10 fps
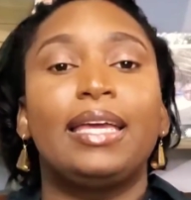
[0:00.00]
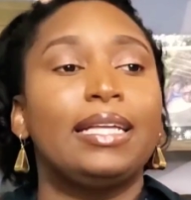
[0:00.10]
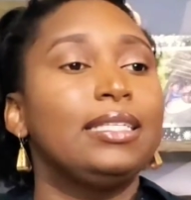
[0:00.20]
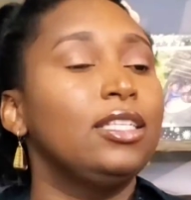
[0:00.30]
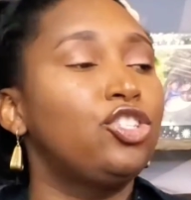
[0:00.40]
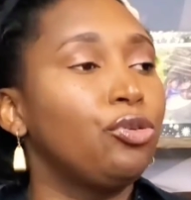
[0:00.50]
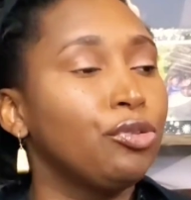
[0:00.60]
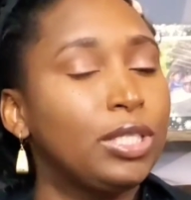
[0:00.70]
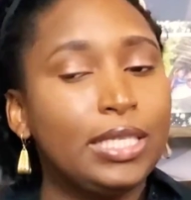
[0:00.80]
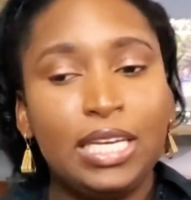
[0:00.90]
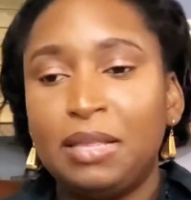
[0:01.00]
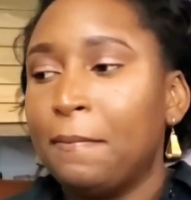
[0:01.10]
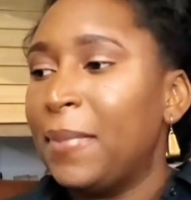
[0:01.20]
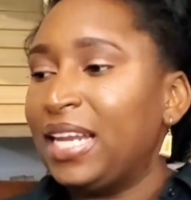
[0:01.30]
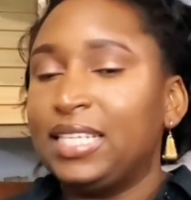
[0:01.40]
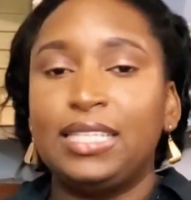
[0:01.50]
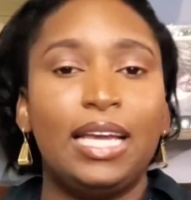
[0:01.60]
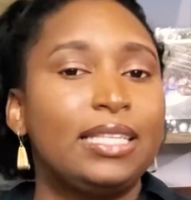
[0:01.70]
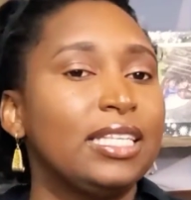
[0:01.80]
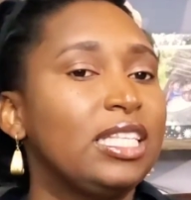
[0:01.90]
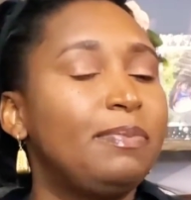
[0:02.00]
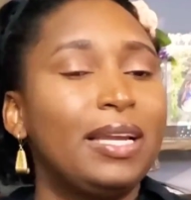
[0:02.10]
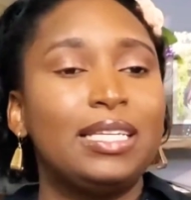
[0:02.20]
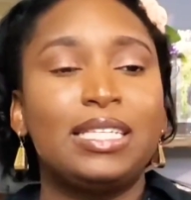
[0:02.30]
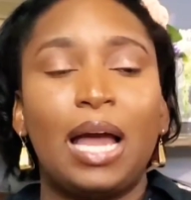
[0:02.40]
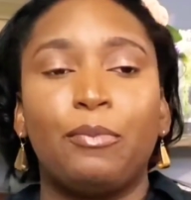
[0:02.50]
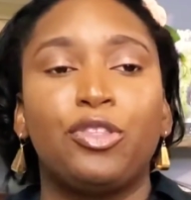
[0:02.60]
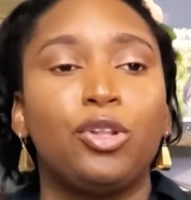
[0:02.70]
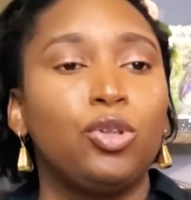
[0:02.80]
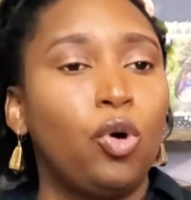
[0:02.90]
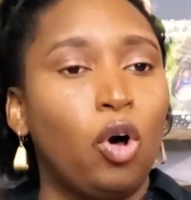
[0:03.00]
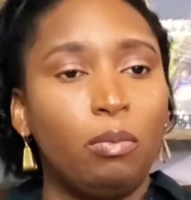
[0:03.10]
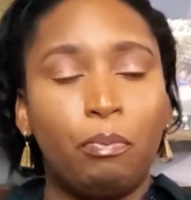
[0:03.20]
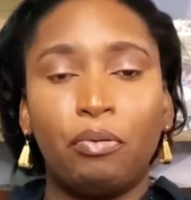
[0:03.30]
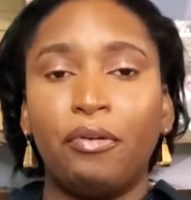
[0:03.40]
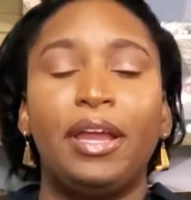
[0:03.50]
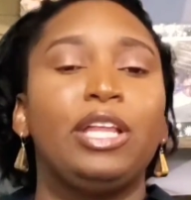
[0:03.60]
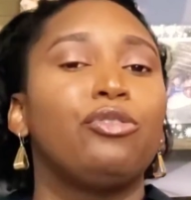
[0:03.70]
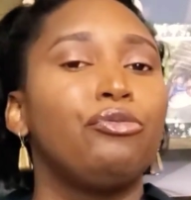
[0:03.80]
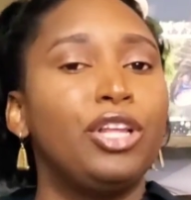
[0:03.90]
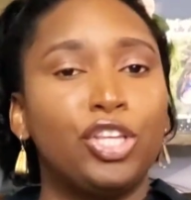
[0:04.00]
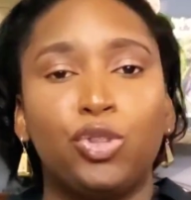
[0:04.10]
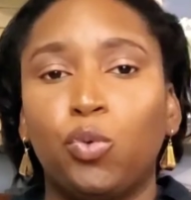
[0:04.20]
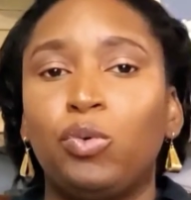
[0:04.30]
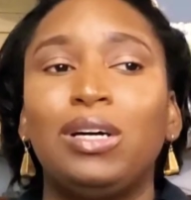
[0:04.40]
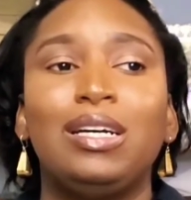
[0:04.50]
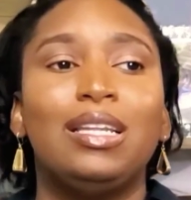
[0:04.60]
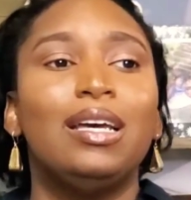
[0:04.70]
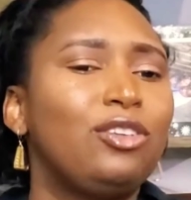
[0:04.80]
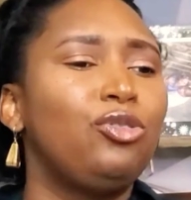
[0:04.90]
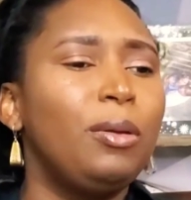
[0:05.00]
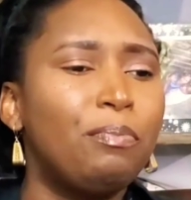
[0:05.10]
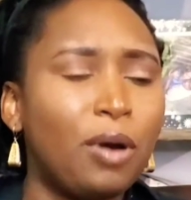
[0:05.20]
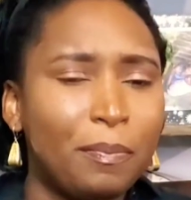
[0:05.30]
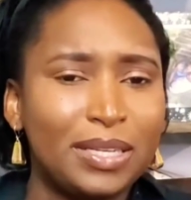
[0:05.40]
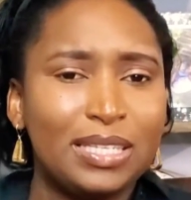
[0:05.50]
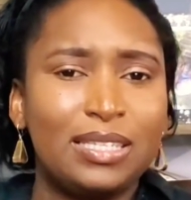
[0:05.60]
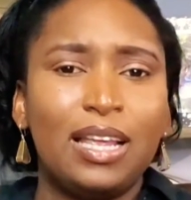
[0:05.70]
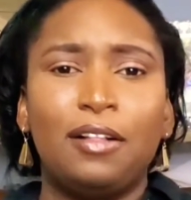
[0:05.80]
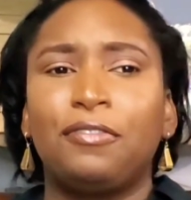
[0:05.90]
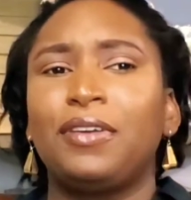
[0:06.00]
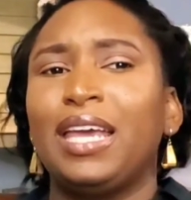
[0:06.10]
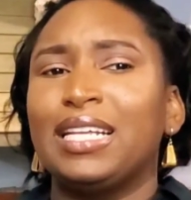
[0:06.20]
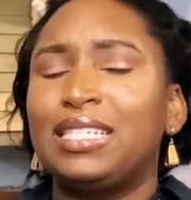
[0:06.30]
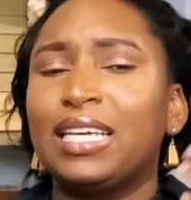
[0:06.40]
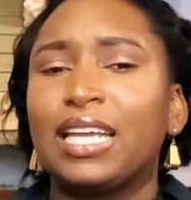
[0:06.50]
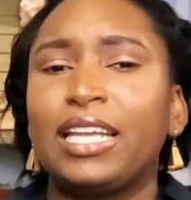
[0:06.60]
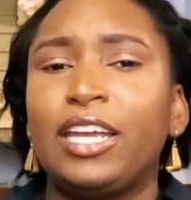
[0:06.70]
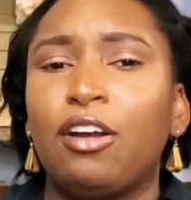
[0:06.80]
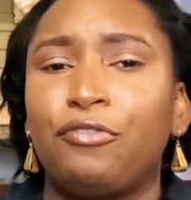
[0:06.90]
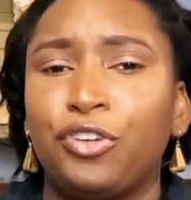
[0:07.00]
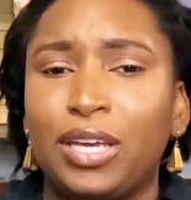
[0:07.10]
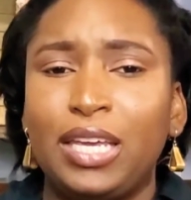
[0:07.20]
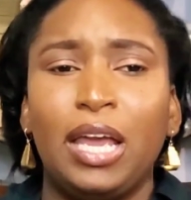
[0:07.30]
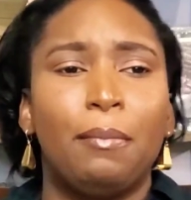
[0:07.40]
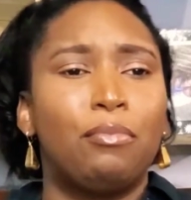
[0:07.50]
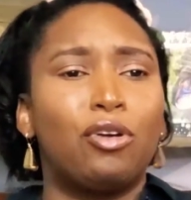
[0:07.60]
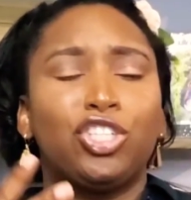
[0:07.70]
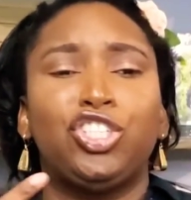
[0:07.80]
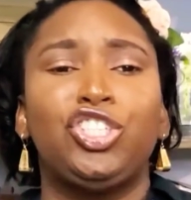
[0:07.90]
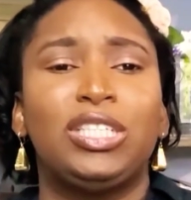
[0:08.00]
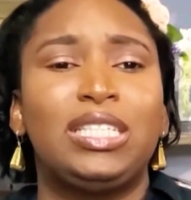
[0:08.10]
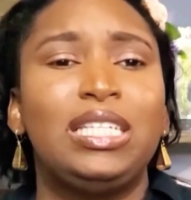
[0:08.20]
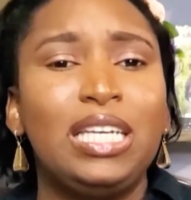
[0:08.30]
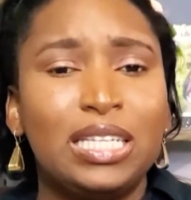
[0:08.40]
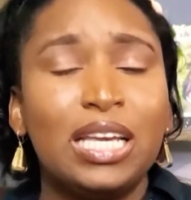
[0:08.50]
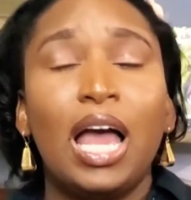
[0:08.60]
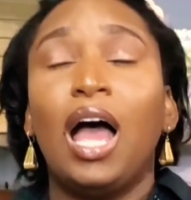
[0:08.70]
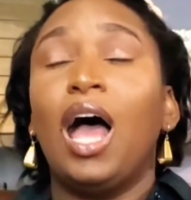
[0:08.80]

getting into a routine, meditating, spending time with the Lord, praying, reading the word, doing proper self-care, taking care of your hair, brushing your teeth.